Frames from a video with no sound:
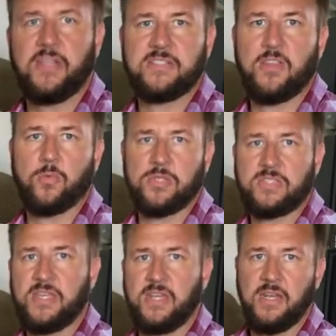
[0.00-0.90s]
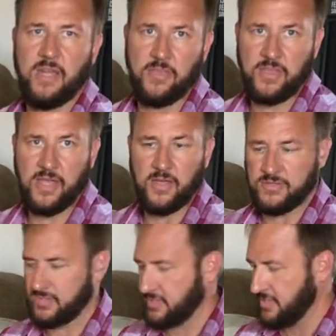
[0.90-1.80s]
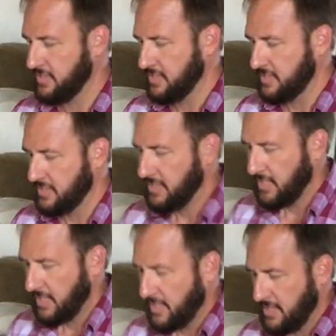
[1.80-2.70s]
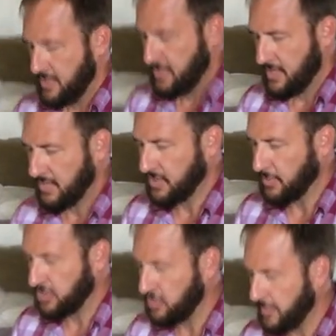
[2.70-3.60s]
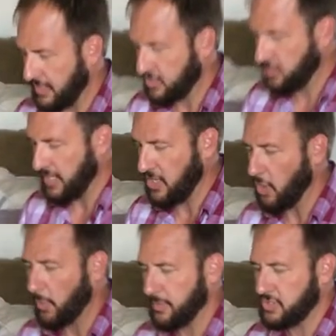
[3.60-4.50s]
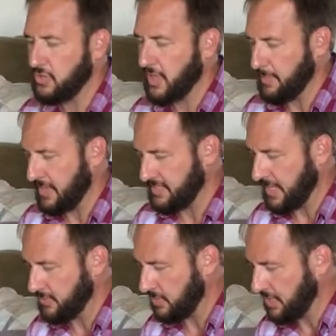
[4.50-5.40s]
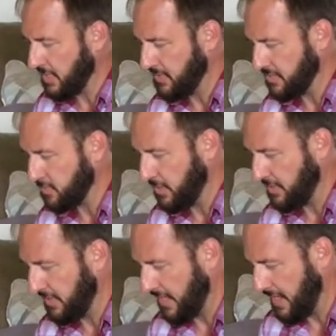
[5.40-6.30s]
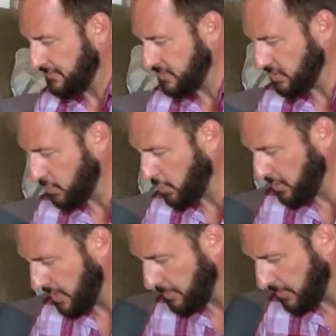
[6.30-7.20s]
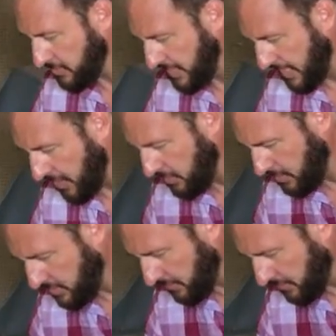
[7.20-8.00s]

and I say the word sit and nothing else. That's almost too big a treat. You don't want him to chew that many times. So I'm going to cut this one in half, this a quarter. Now I'm going to go down